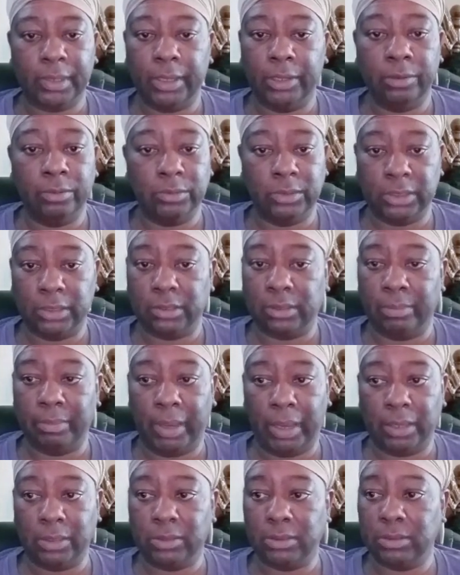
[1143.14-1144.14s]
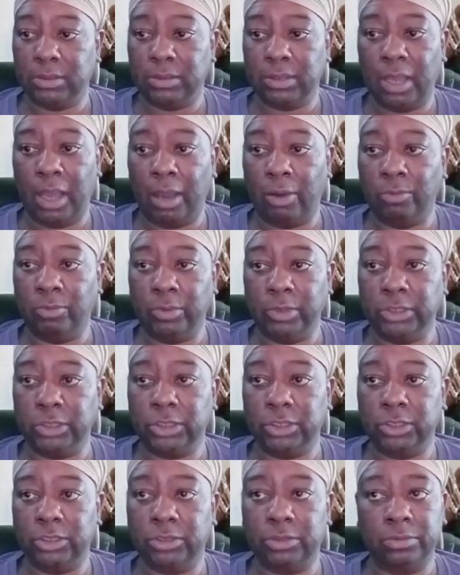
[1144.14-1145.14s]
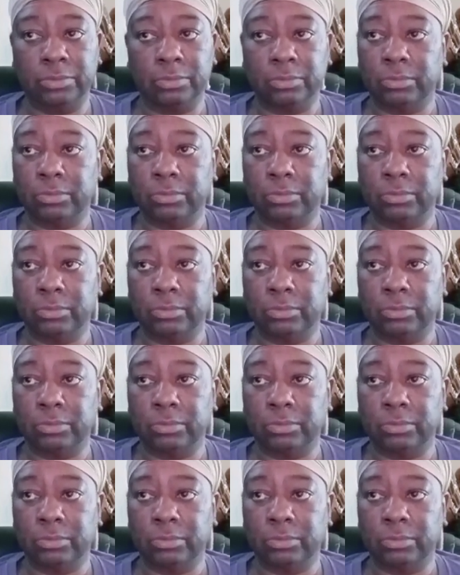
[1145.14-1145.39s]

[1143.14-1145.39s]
it was just a mess. I wish